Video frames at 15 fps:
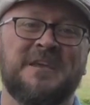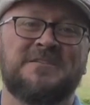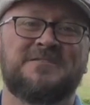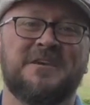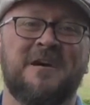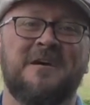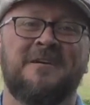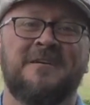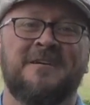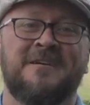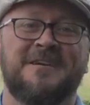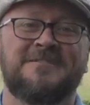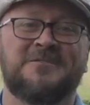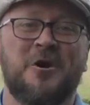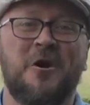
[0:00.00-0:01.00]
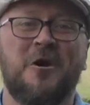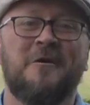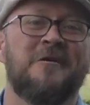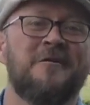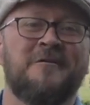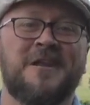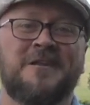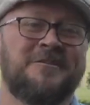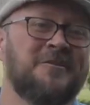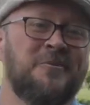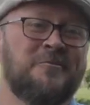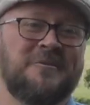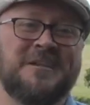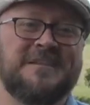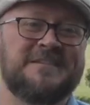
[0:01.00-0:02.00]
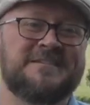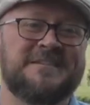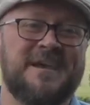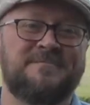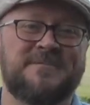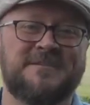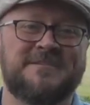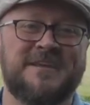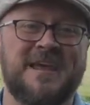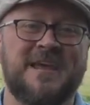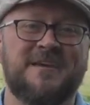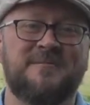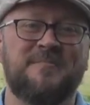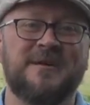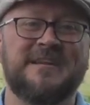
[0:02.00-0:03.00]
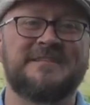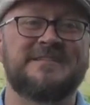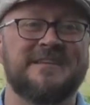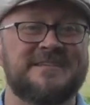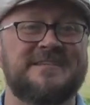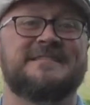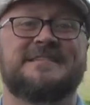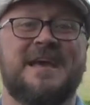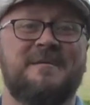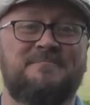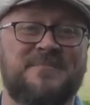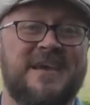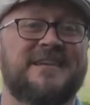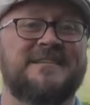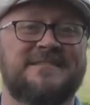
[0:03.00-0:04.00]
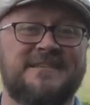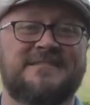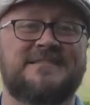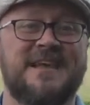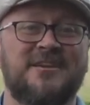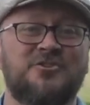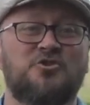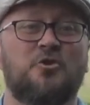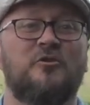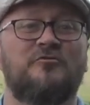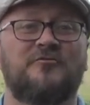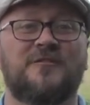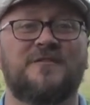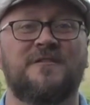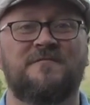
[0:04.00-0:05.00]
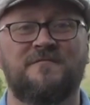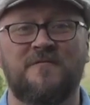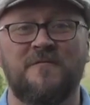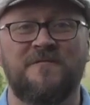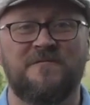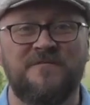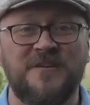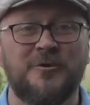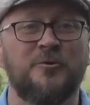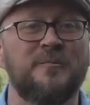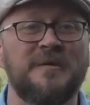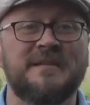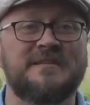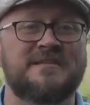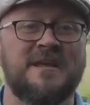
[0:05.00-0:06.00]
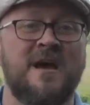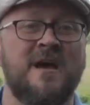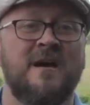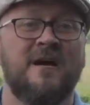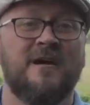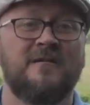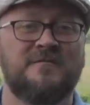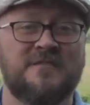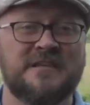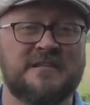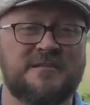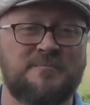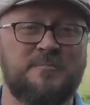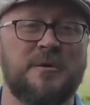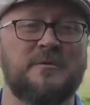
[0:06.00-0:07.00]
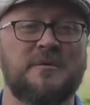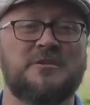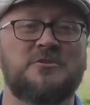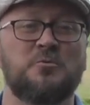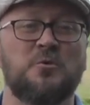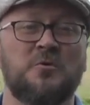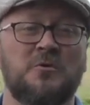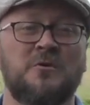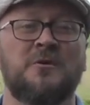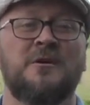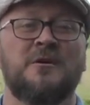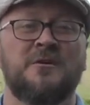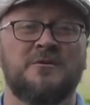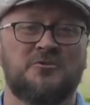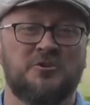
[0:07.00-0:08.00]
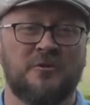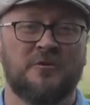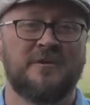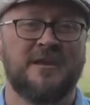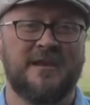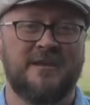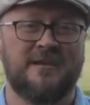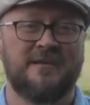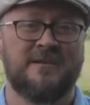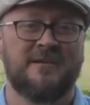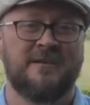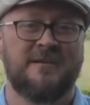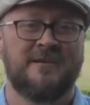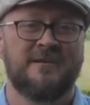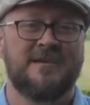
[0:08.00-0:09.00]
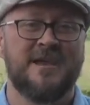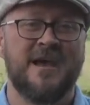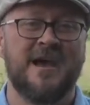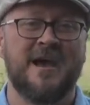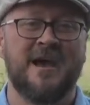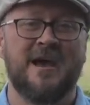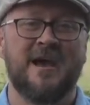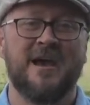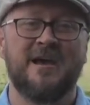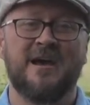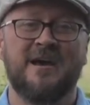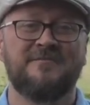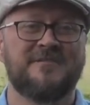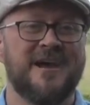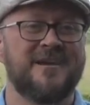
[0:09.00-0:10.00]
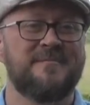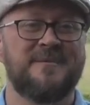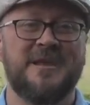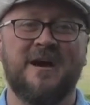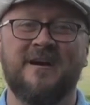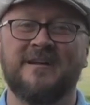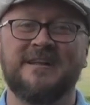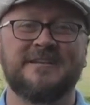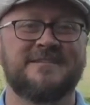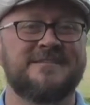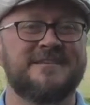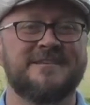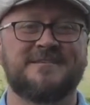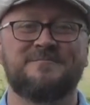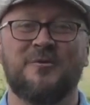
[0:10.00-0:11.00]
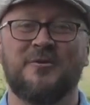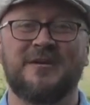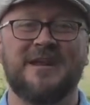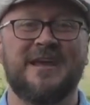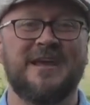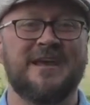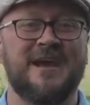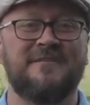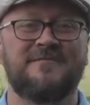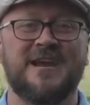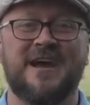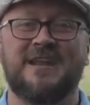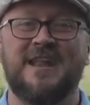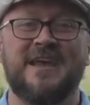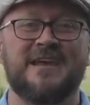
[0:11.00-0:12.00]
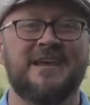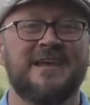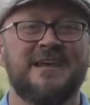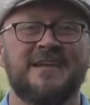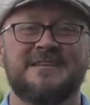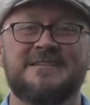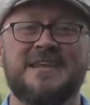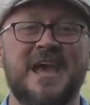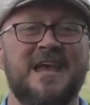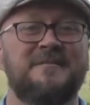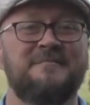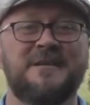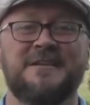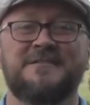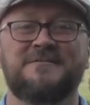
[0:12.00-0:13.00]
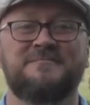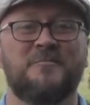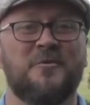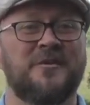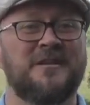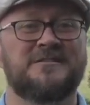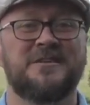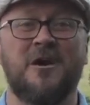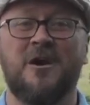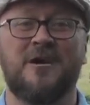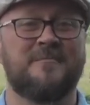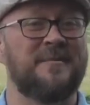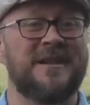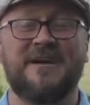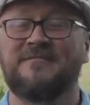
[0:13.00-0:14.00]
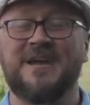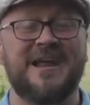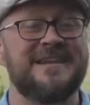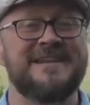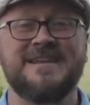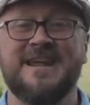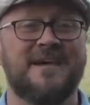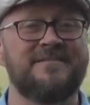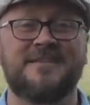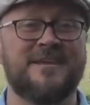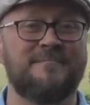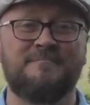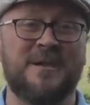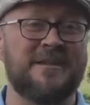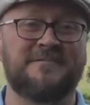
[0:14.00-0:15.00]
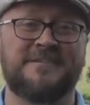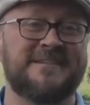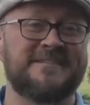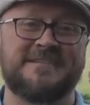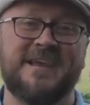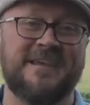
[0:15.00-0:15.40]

It's a hard and lonely step to take, but it's a step that is essential for the fulfillment of the spiritual journey. Yeah, I've got to be honest this morning. I've got like 10 minutes more to talk, but I've got nothing better to